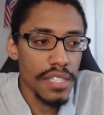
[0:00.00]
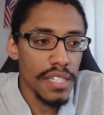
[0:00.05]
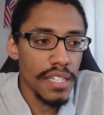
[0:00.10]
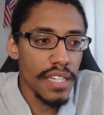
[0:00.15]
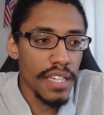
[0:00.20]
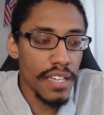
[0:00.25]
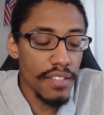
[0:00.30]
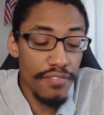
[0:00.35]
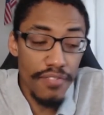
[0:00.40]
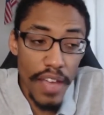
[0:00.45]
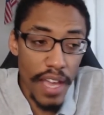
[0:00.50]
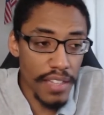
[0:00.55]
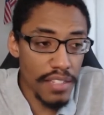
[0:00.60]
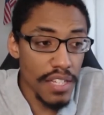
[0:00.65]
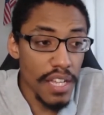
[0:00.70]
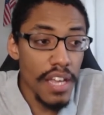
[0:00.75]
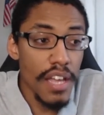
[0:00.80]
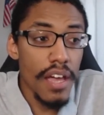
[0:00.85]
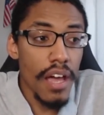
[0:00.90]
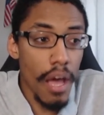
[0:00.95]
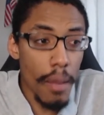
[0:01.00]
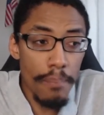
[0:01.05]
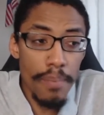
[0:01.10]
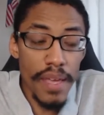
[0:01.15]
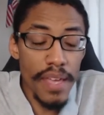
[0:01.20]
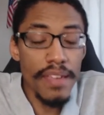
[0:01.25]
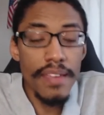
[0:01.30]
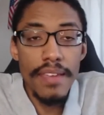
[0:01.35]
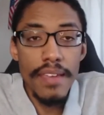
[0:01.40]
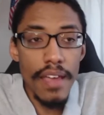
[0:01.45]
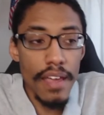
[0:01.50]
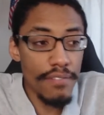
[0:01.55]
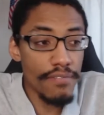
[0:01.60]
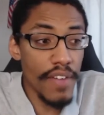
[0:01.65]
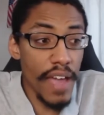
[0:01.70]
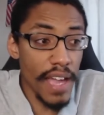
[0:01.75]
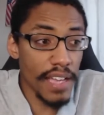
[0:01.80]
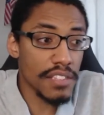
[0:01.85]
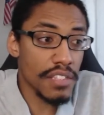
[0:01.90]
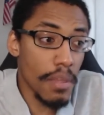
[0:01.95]
In fact,
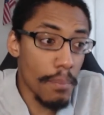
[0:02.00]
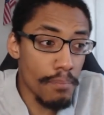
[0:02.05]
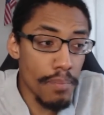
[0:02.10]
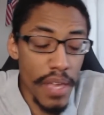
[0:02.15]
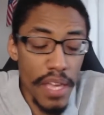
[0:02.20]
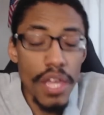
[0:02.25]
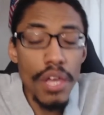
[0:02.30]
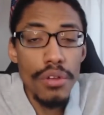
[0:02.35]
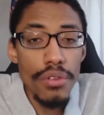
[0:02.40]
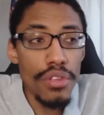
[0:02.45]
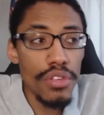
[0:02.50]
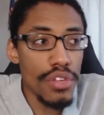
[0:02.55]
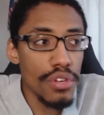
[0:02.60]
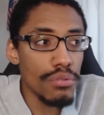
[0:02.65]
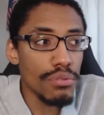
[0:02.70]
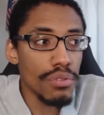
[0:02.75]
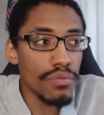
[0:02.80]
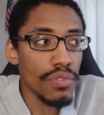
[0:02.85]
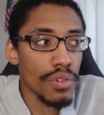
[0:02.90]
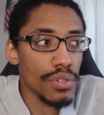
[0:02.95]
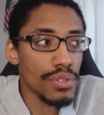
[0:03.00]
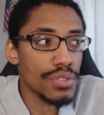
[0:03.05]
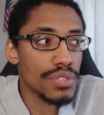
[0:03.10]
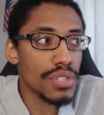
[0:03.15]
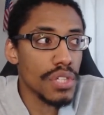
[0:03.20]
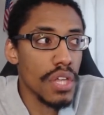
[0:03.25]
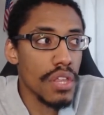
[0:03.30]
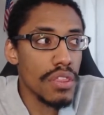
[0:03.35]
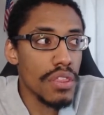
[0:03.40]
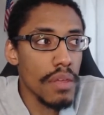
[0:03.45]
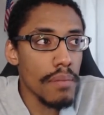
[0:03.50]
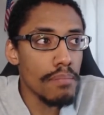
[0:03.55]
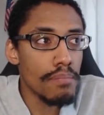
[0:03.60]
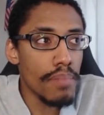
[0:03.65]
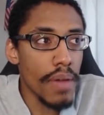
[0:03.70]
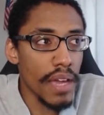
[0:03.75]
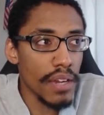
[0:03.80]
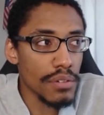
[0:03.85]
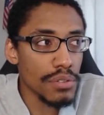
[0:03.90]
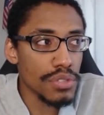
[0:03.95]
the bigger the universe, the
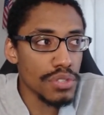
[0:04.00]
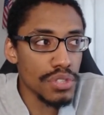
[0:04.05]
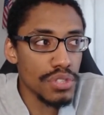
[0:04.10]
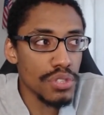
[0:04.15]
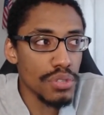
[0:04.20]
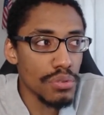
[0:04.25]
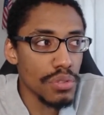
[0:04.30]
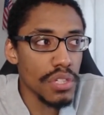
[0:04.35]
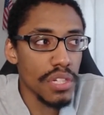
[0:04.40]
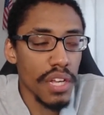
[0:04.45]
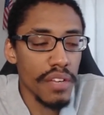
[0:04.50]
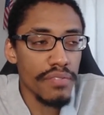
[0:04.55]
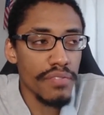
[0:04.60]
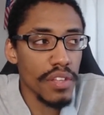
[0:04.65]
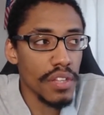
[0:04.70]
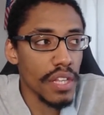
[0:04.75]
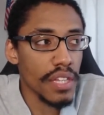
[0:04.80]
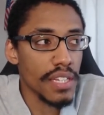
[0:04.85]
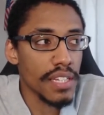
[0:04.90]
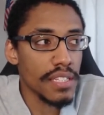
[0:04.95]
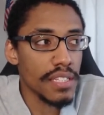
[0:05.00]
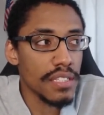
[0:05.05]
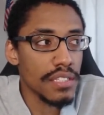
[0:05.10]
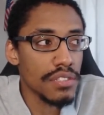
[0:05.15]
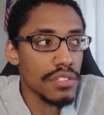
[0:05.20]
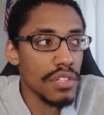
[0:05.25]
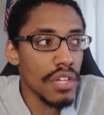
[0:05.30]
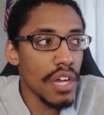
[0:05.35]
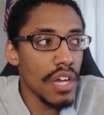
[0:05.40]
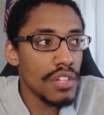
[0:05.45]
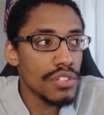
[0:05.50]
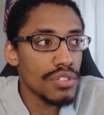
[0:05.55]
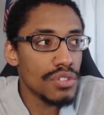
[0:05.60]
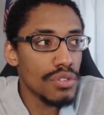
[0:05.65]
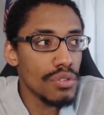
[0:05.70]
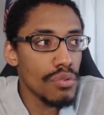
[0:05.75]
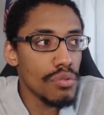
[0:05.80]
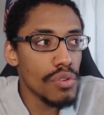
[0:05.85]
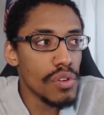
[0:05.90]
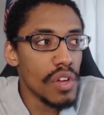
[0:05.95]
better suited I feel like it is
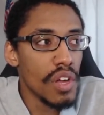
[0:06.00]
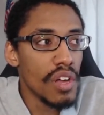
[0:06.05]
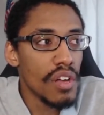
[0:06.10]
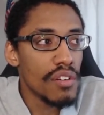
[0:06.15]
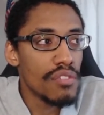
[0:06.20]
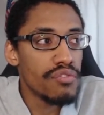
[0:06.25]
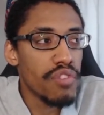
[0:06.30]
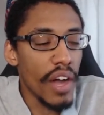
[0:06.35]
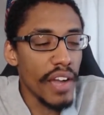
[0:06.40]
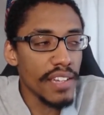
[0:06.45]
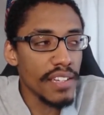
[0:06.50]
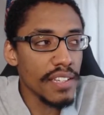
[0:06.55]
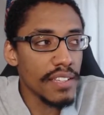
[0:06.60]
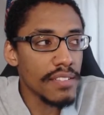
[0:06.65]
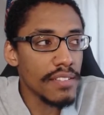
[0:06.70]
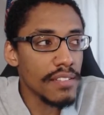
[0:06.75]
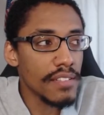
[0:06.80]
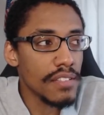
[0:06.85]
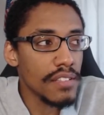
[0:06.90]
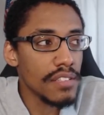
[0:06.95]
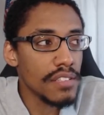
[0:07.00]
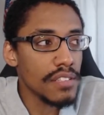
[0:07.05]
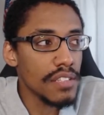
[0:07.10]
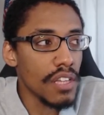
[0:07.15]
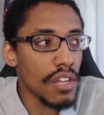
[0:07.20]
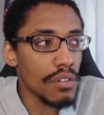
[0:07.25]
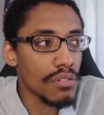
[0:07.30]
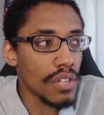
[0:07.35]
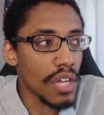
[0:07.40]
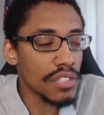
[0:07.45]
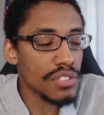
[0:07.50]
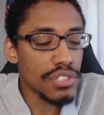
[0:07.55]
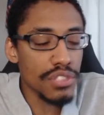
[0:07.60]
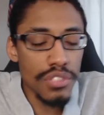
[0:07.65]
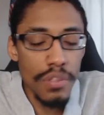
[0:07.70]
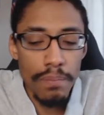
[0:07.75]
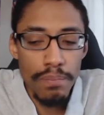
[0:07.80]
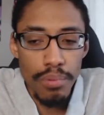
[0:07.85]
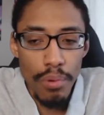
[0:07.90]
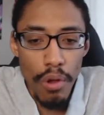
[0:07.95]
to finding, not just
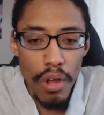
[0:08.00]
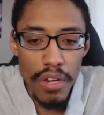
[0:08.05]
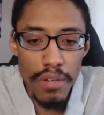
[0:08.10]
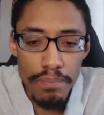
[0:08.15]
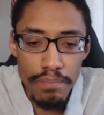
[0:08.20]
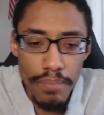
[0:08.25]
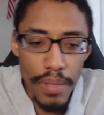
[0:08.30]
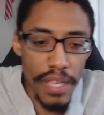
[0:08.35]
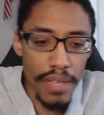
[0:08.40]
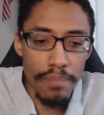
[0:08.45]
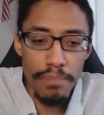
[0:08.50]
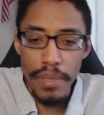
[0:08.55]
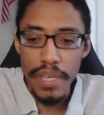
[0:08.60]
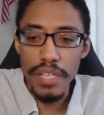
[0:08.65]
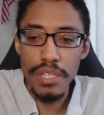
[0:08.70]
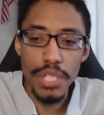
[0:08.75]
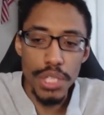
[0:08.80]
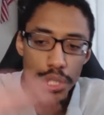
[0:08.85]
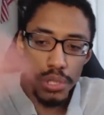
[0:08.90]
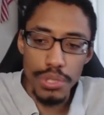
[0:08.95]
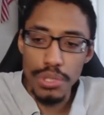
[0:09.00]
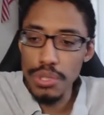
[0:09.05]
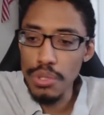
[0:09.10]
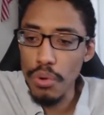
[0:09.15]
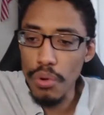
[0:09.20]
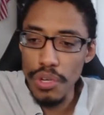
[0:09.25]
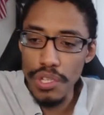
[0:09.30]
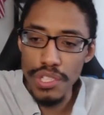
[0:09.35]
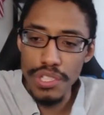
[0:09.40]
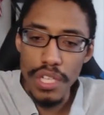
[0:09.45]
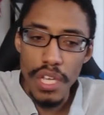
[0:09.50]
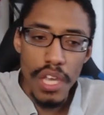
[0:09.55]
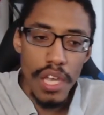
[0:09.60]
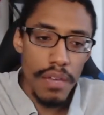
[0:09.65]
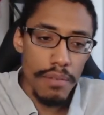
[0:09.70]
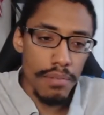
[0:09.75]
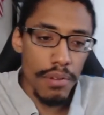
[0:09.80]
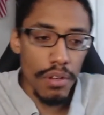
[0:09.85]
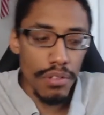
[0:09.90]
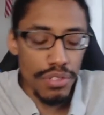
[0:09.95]
the broad big picture stories,
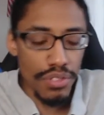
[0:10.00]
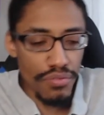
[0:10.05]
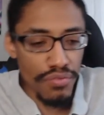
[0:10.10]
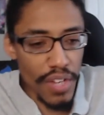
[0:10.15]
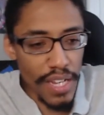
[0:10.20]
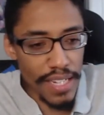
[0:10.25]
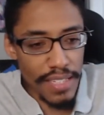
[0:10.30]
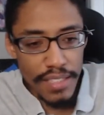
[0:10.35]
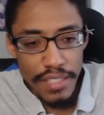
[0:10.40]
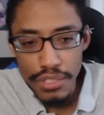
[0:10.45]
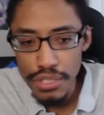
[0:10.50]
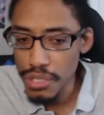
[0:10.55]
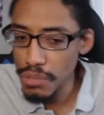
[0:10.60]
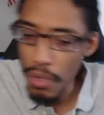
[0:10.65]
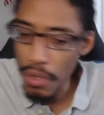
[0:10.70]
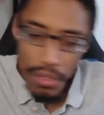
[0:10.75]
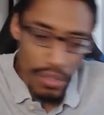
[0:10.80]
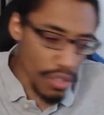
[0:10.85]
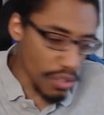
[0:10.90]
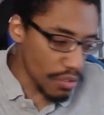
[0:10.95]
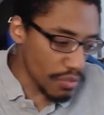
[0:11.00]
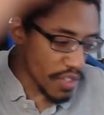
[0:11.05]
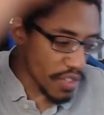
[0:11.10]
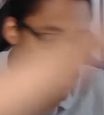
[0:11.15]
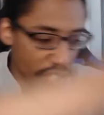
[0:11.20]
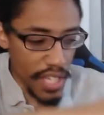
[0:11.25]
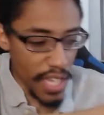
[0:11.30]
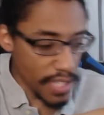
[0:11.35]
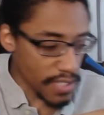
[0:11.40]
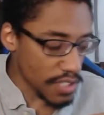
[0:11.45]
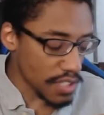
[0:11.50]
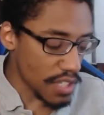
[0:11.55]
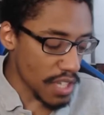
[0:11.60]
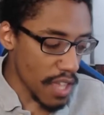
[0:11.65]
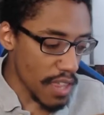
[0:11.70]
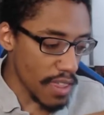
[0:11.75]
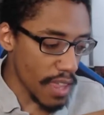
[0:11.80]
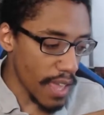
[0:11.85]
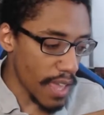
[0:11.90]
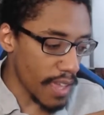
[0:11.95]
but also finding these small little vignettes
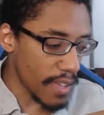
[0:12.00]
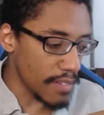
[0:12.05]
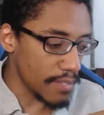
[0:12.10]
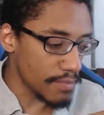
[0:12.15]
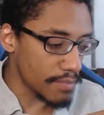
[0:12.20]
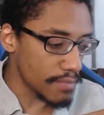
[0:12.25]
that